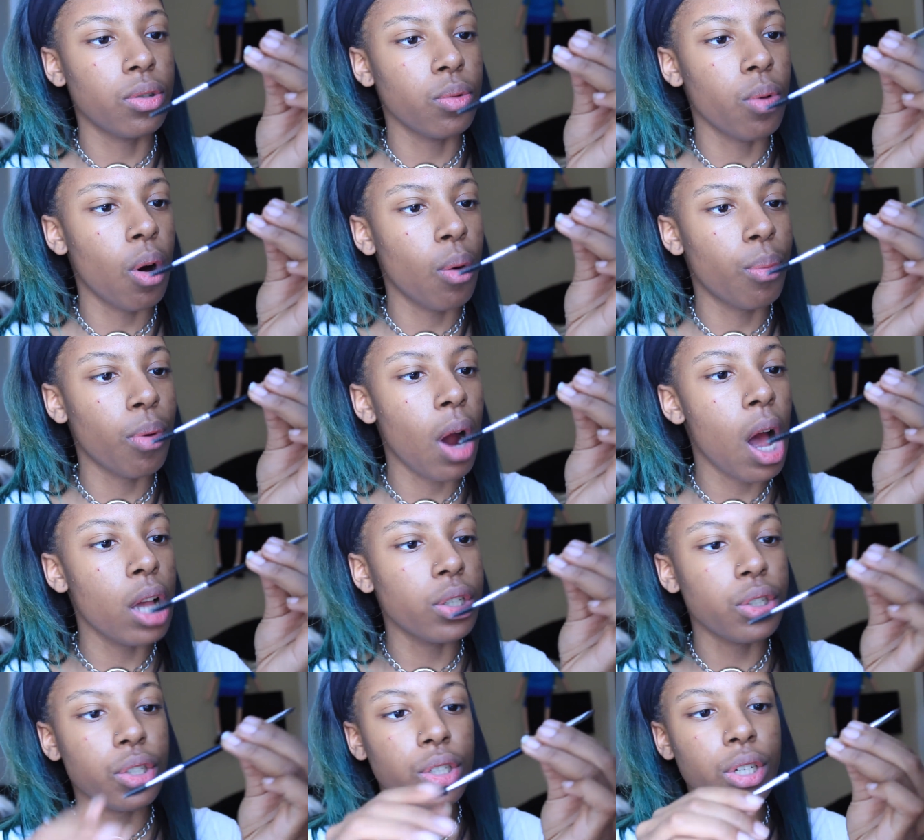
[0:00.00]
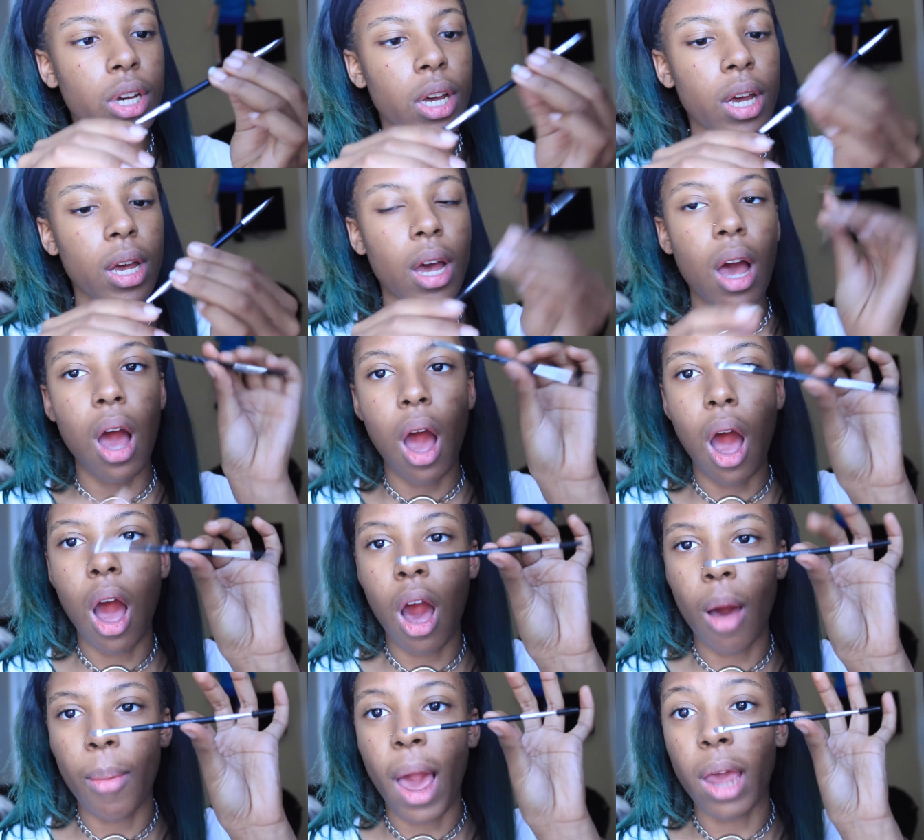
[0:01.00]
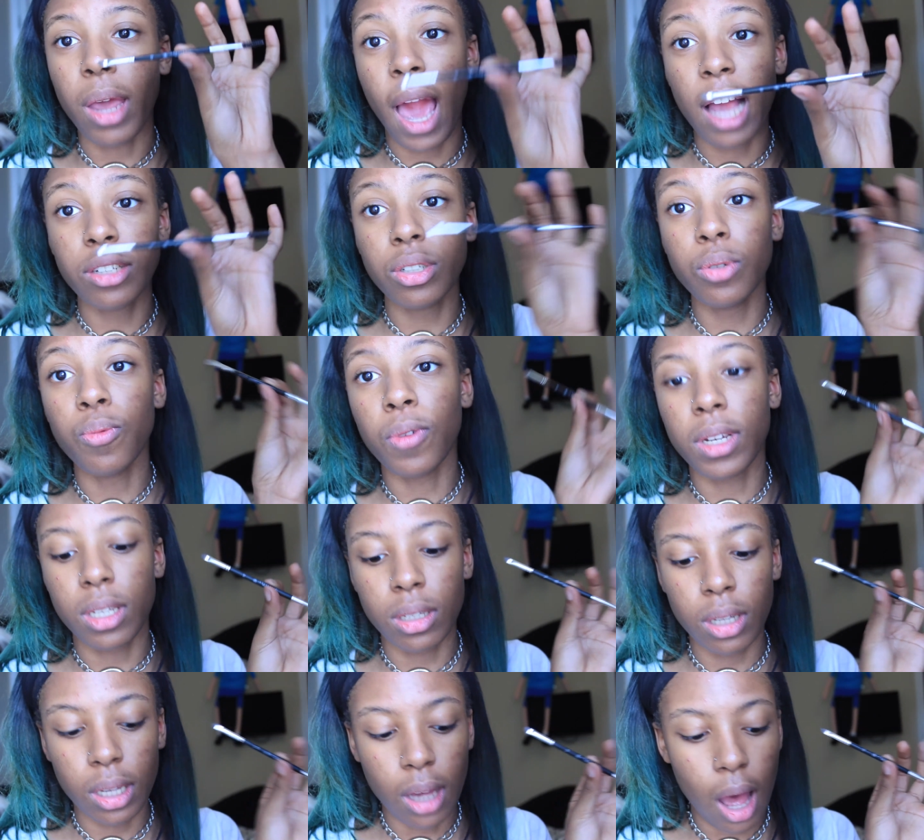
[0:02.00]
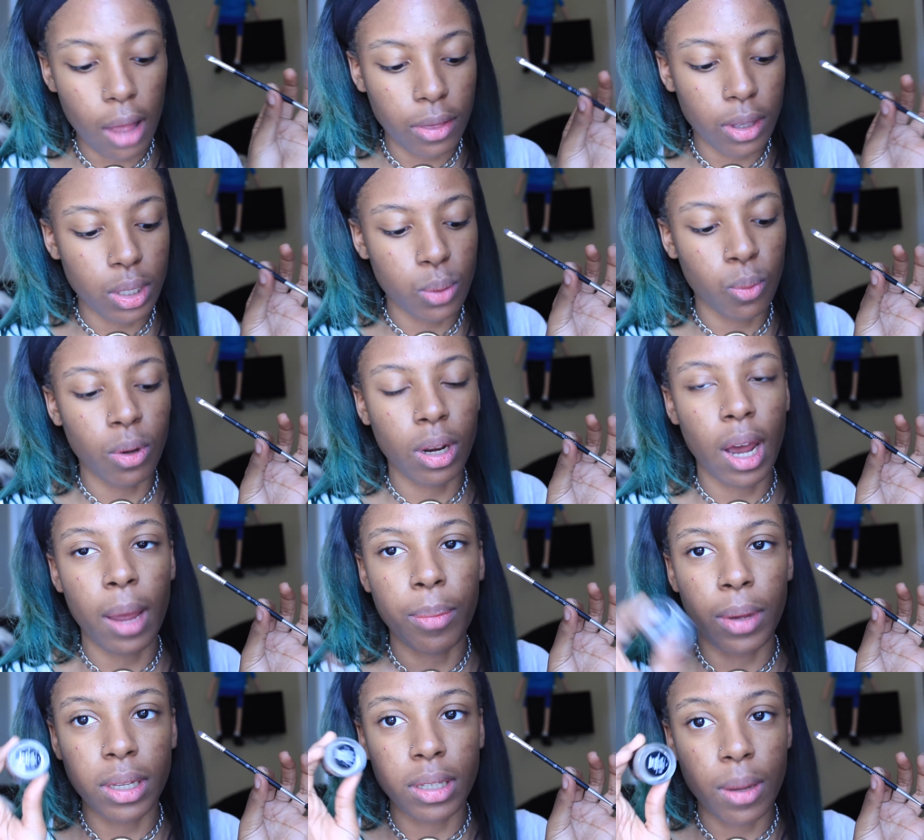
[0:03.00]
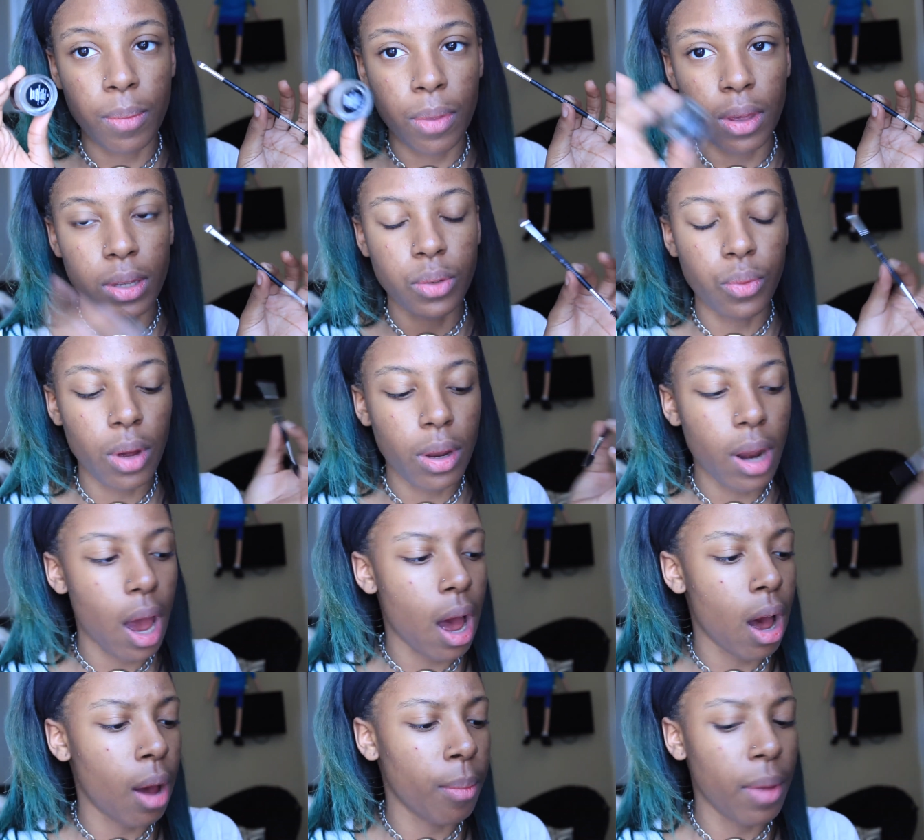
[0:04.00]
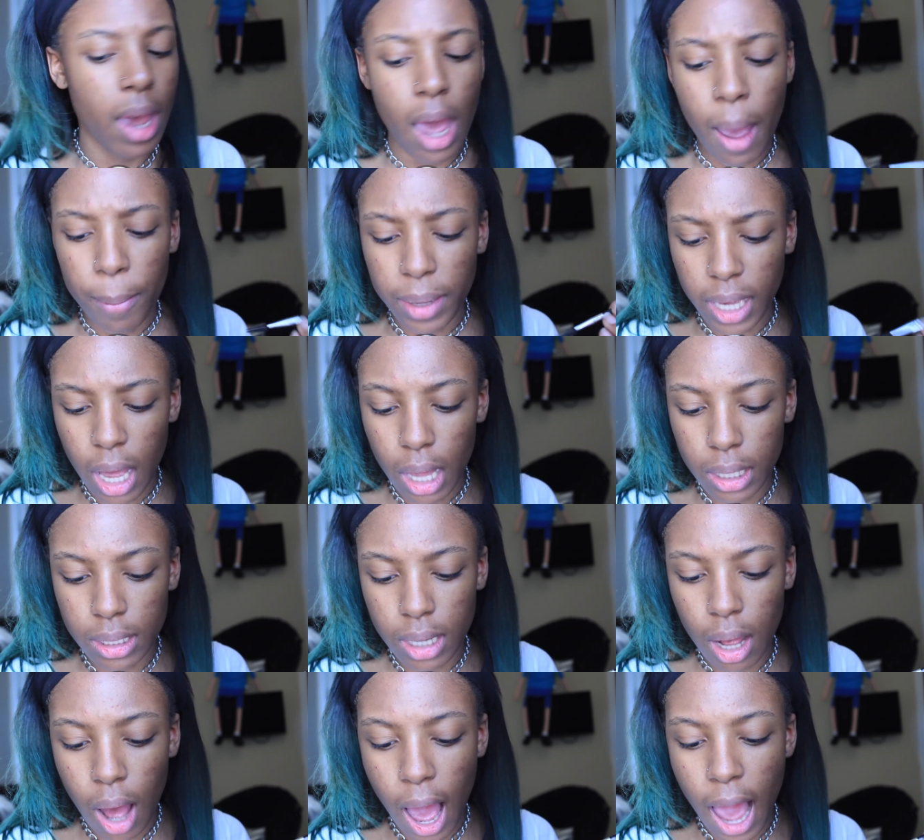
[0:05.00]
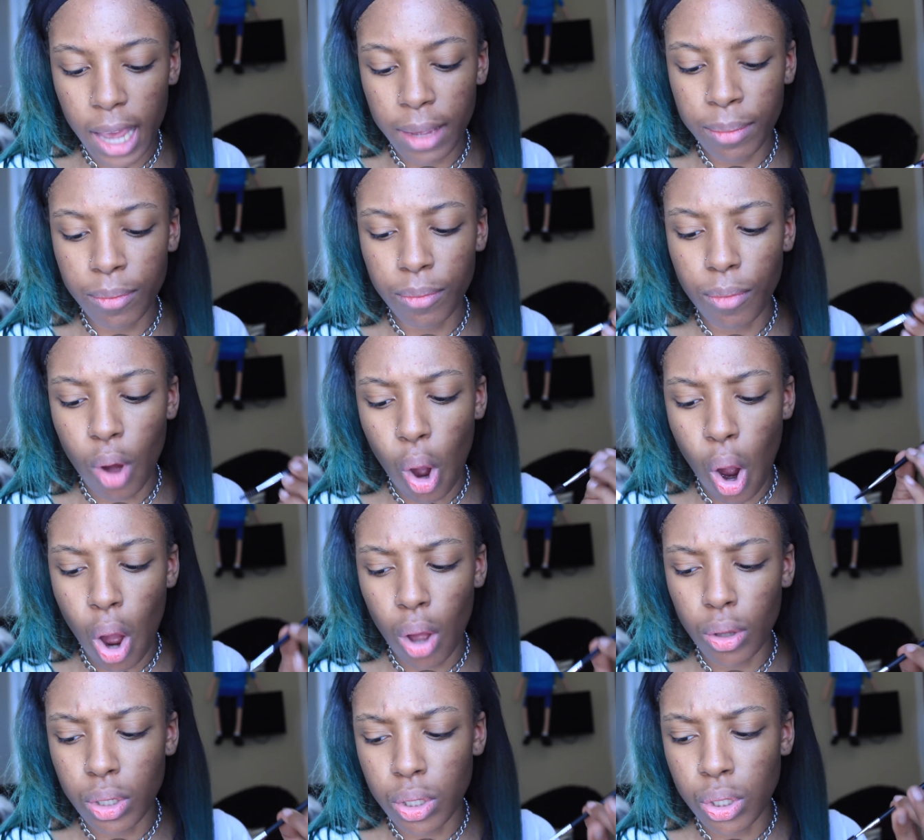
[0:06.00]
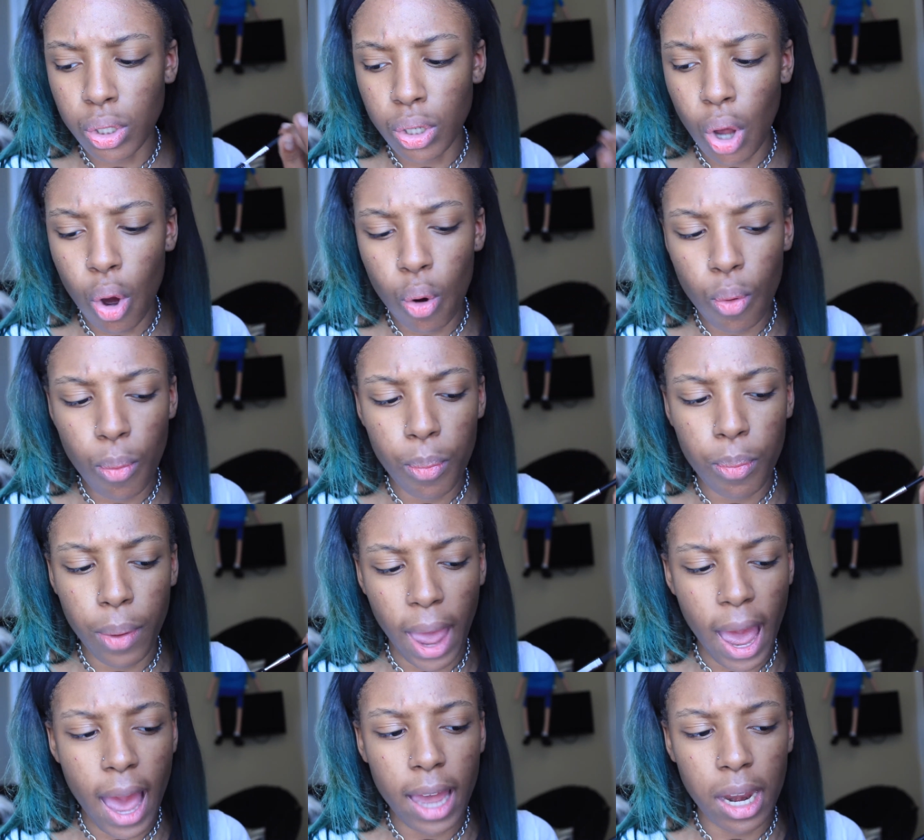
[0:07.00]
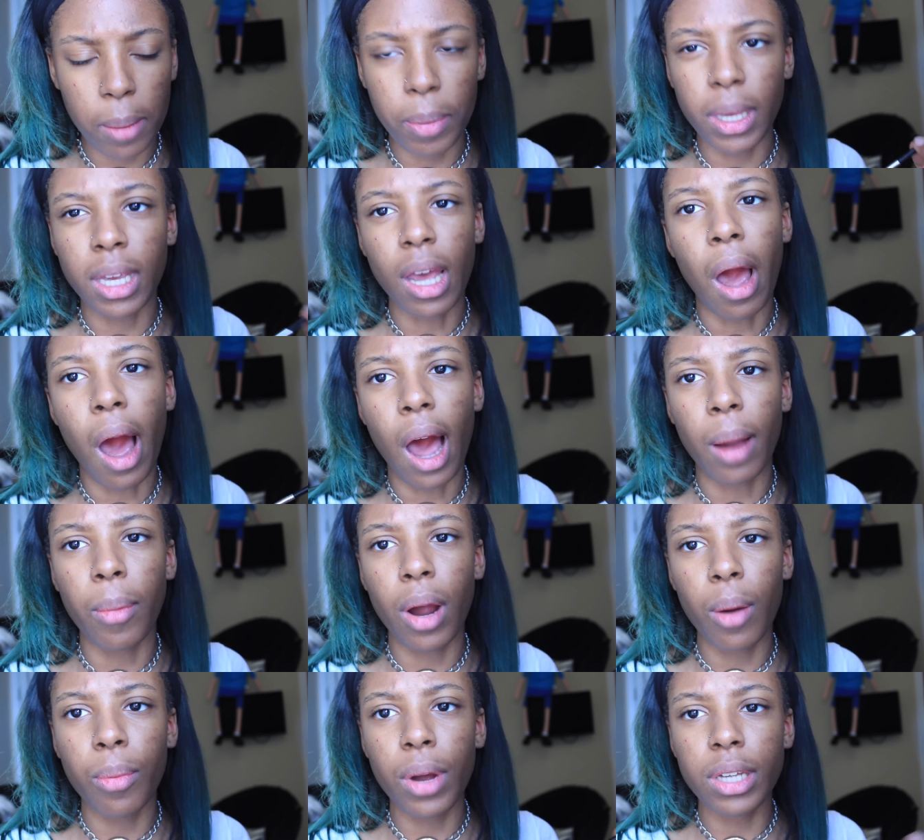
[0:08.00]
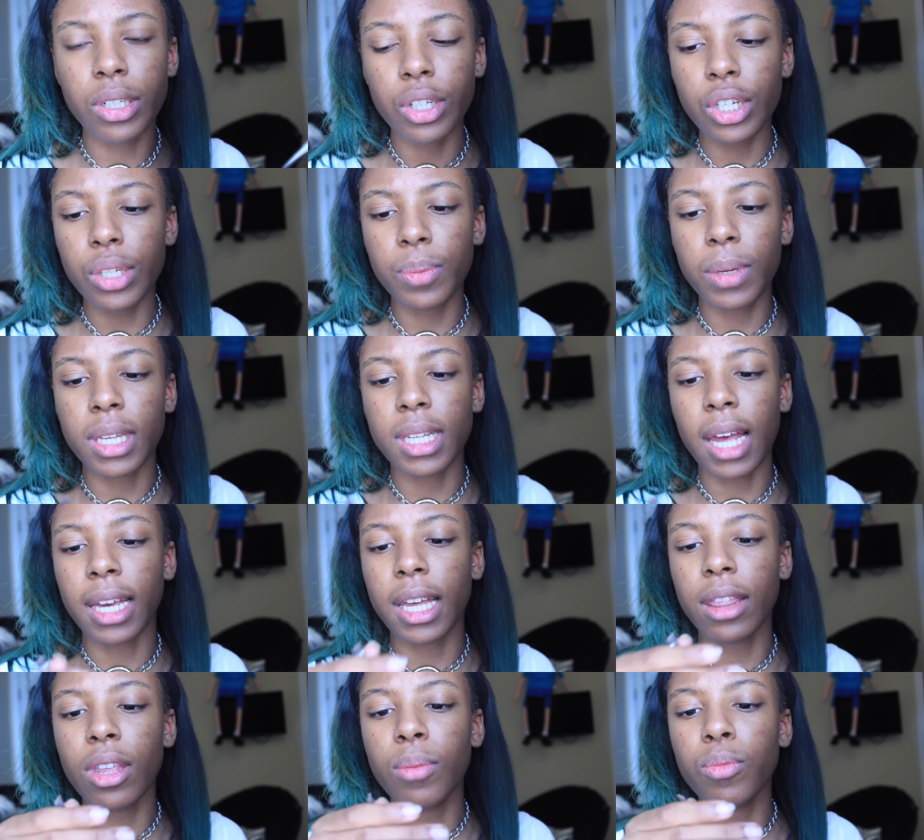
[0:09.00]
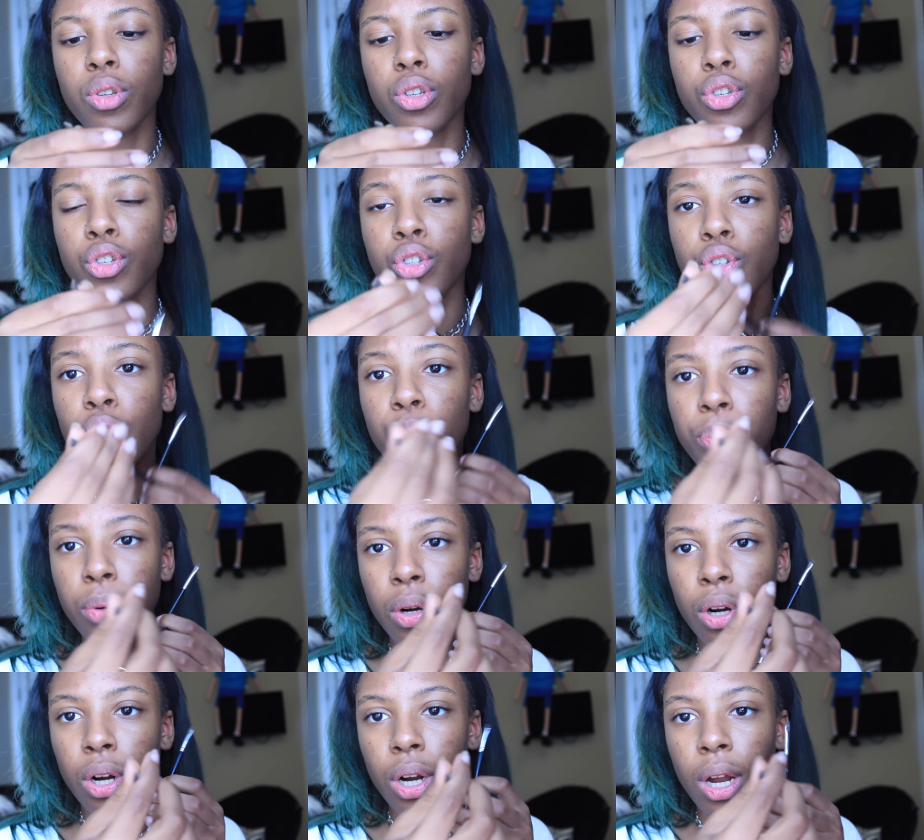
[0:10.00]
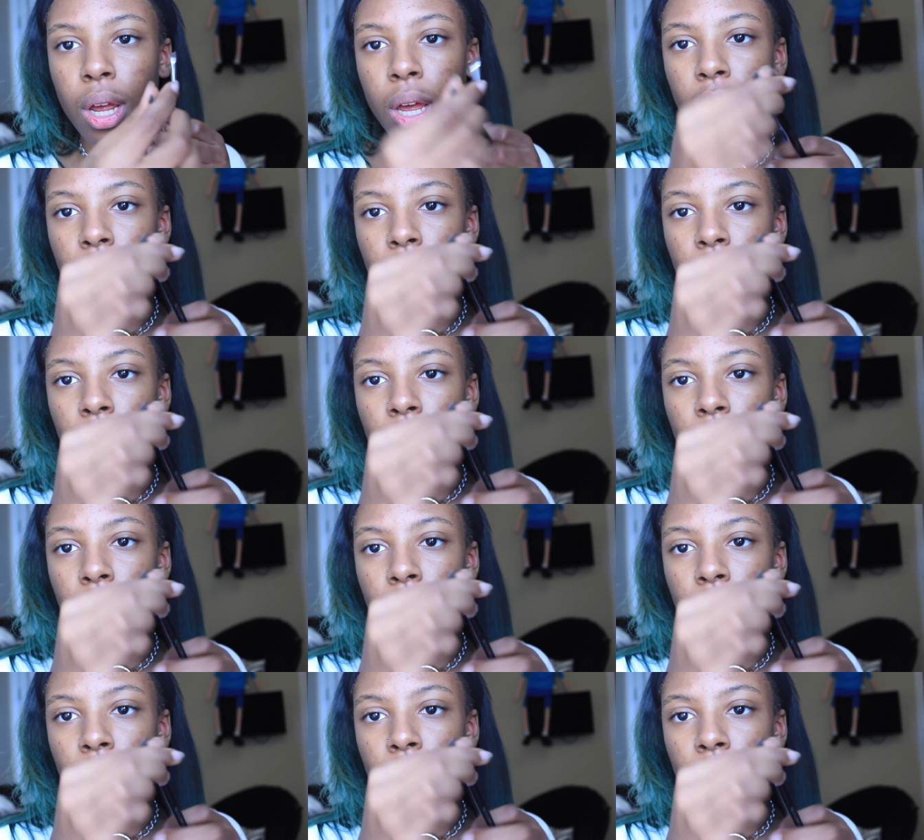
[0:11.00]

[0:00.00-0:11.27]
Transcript: duo brush. I actually recently got this one. I picked up this one because I'm so bad at picking out eyebrow brushes because I get them super